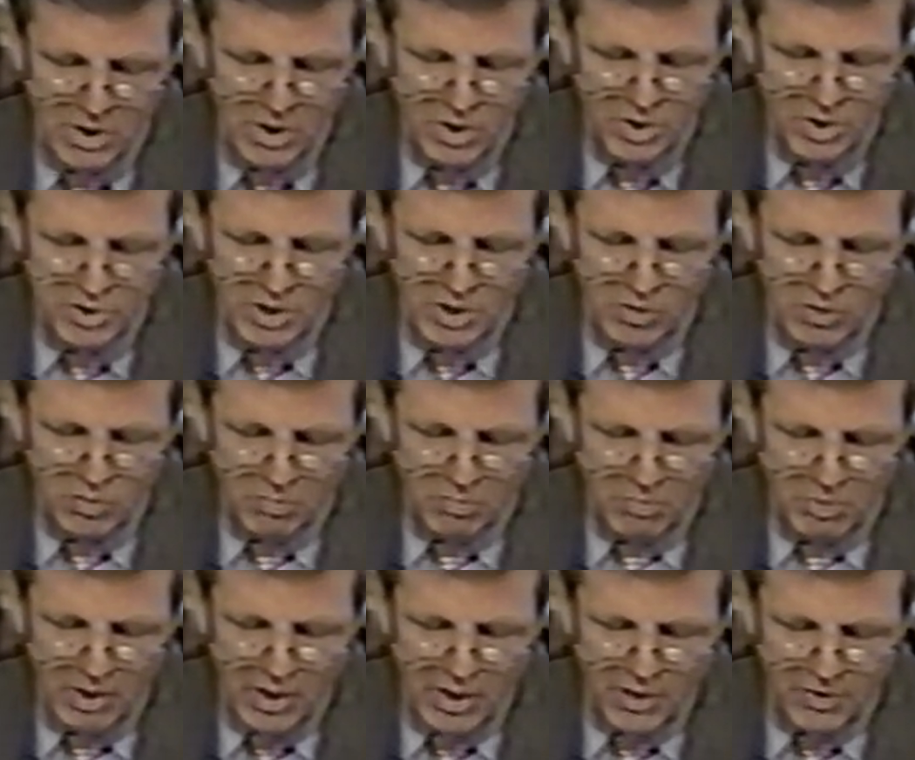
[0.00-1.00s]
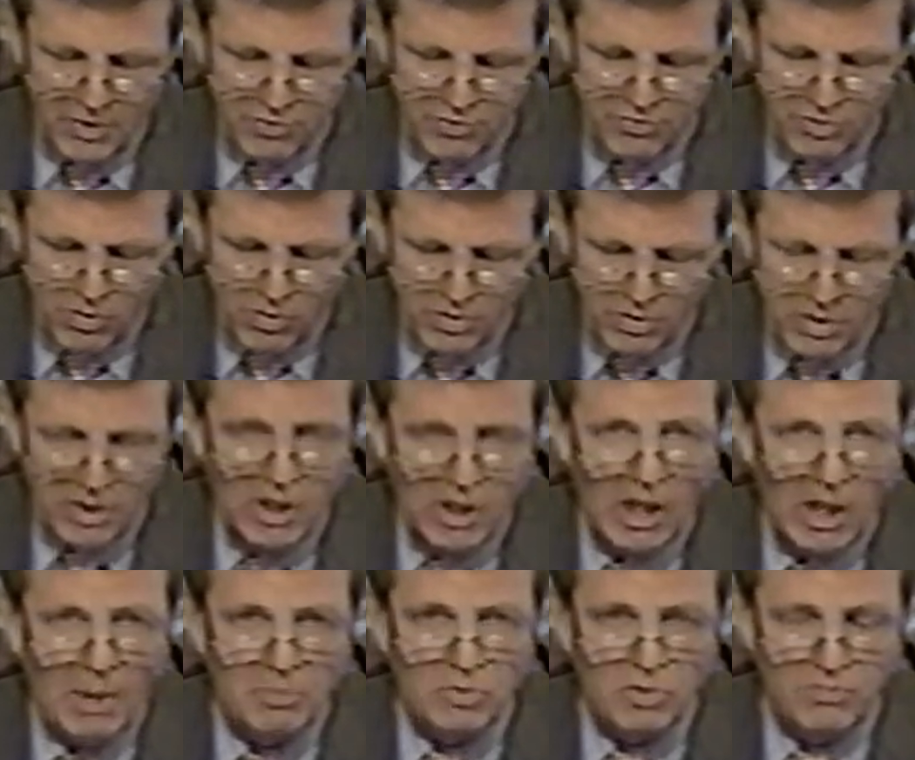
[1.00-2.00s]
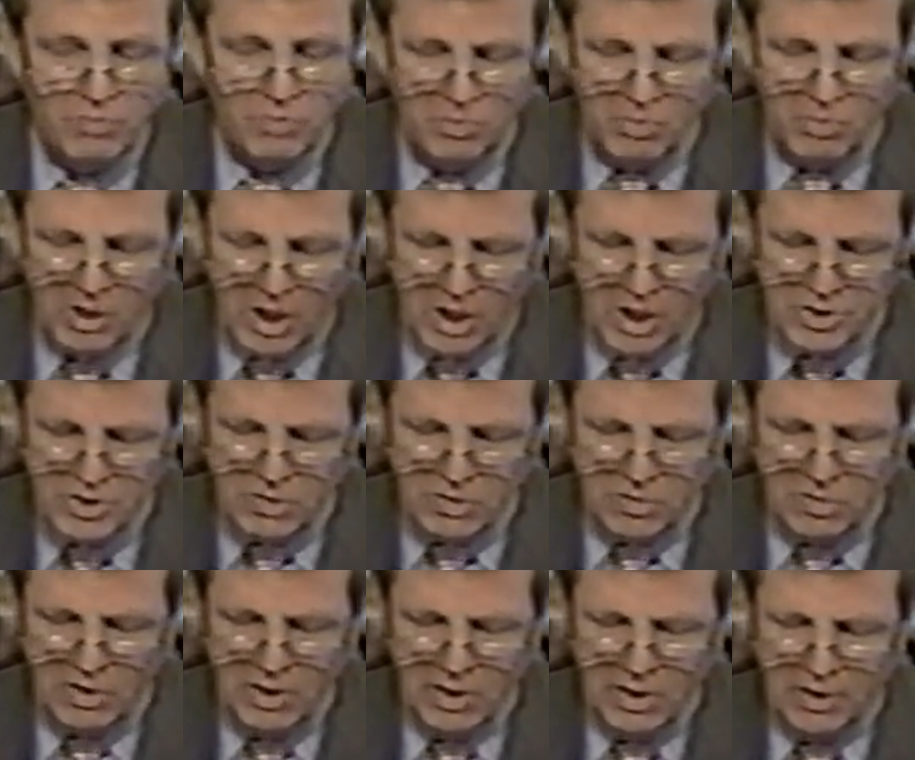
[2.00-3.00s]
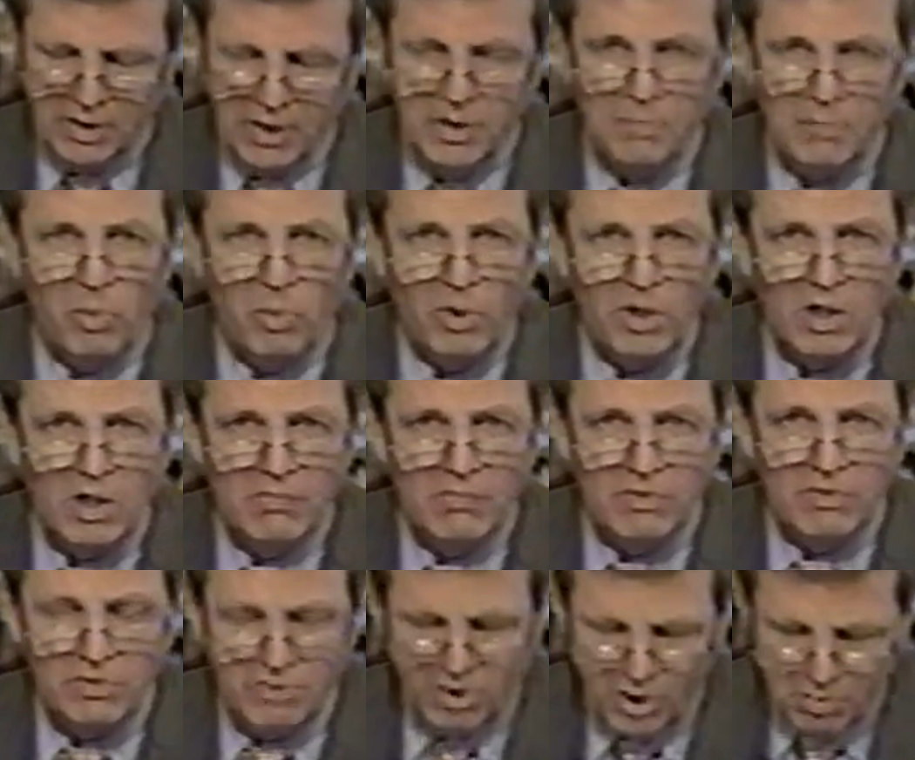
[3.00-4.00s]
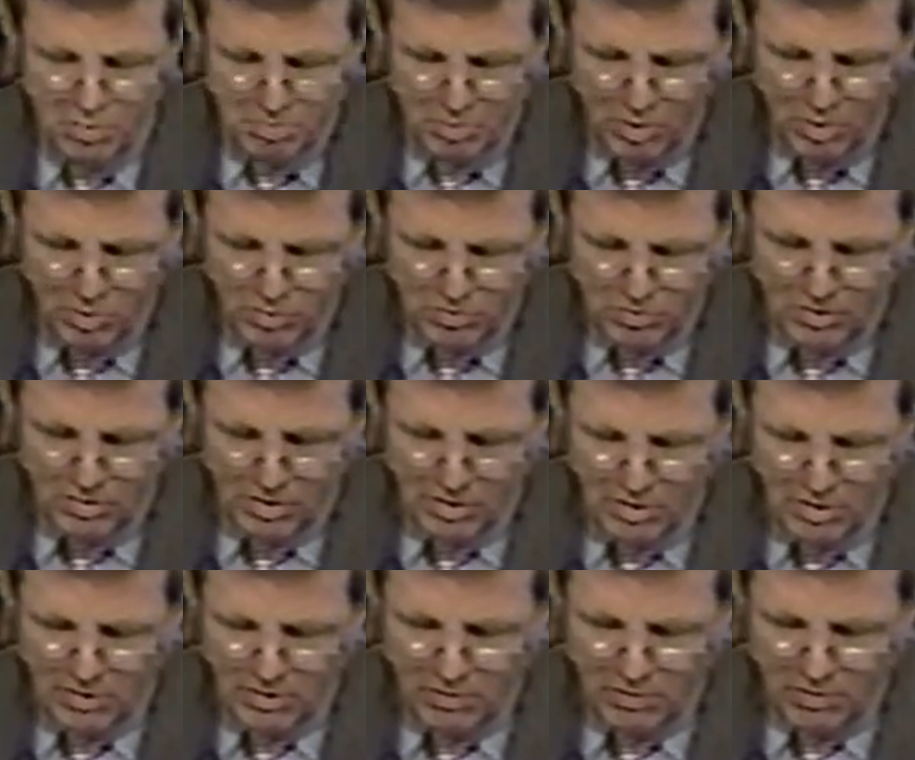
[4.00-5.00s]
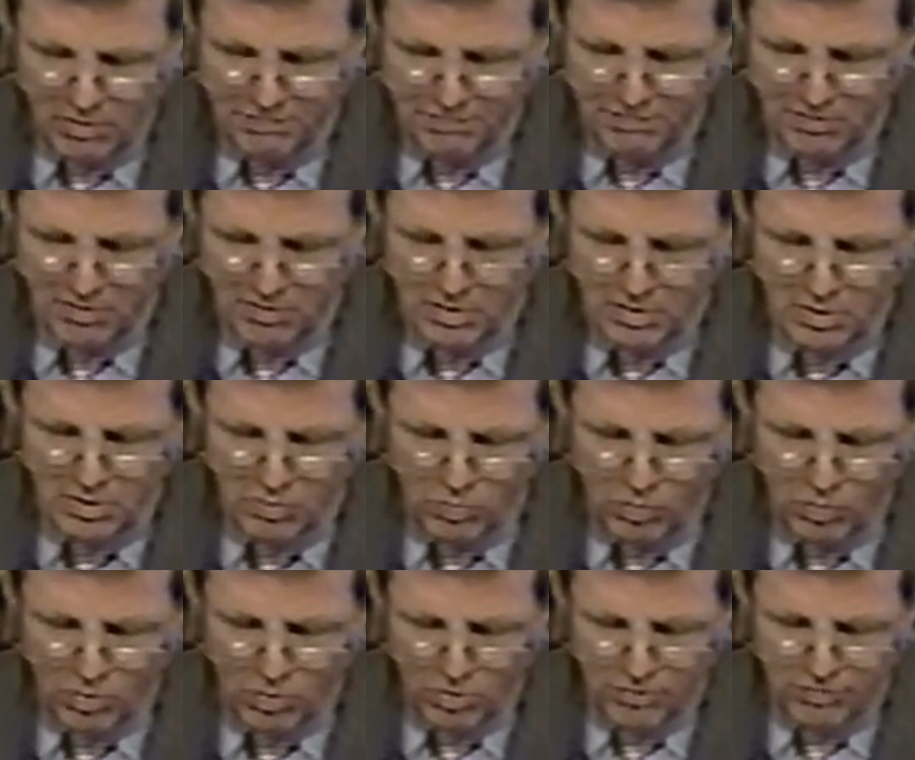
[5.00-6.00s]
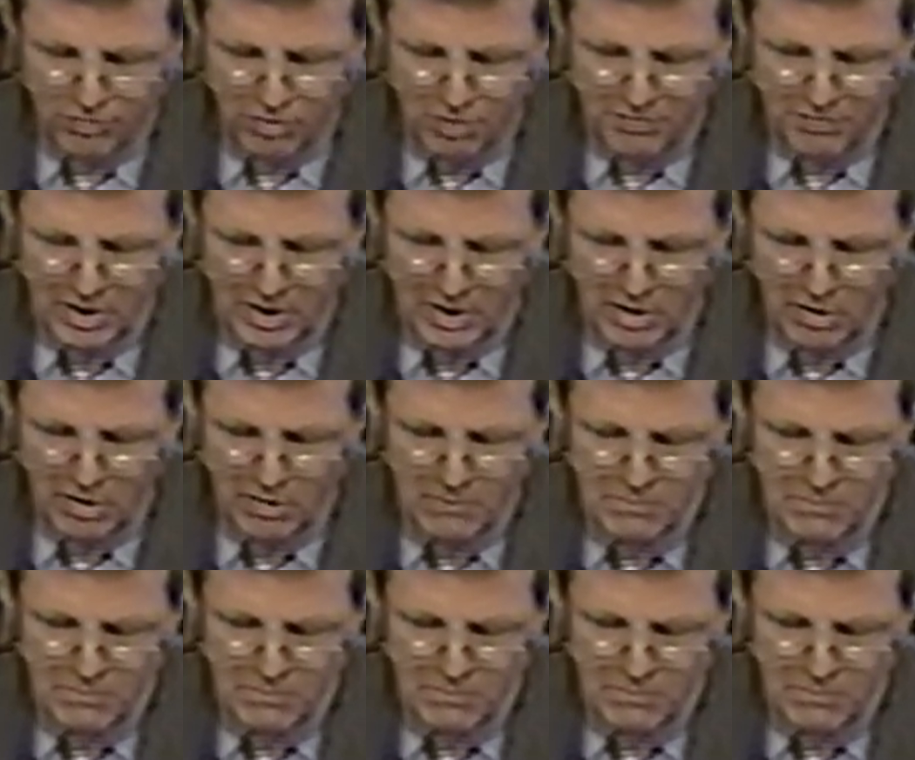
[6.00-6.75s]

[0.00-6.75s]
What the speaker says: General Myers noted the capture of Umm Qasr, the boarding of a tugboat in the waters off there,